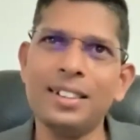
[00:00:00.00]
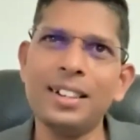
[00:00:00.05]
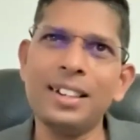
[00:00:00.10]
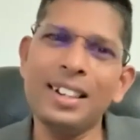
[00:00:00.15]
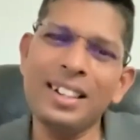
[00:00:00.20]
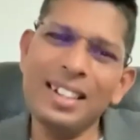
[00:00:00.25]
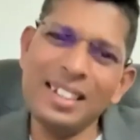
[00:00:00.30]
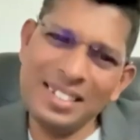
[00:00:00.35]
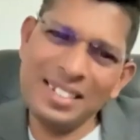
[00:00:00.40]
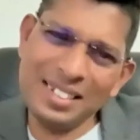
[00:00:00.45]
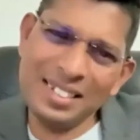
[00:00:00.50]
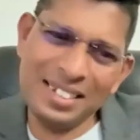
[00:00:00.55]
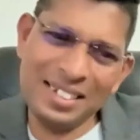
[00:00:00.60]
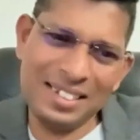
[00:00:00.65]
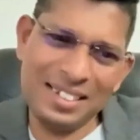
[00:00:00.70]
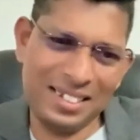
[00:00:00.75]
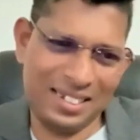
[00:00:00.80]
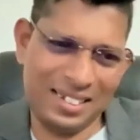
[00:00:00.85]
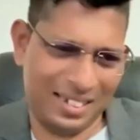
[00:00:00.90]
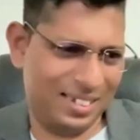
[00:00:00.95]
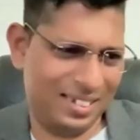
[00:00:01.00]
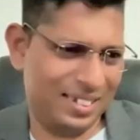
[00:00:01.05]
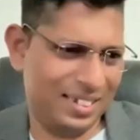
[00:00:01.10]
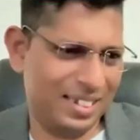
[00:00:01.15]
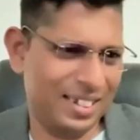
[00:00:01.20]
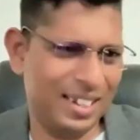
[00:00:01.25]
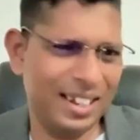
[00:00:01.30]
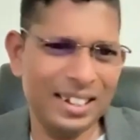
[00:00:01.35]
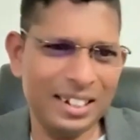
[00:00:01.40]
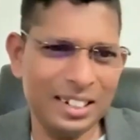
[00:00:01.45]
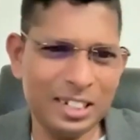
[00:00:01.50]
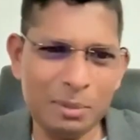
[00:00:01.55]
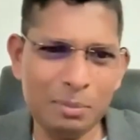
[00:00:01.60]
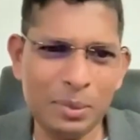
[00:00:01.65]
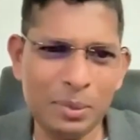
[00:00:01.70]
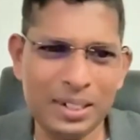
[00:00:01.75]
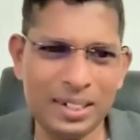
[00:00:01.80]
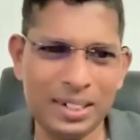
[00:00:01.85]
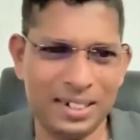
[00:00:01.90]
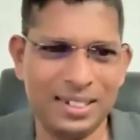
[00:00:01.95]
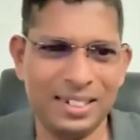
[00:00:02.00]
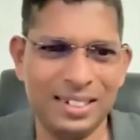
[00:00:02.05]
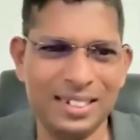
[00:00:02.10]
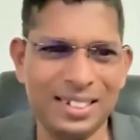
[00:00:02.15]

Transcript: It is a little bit,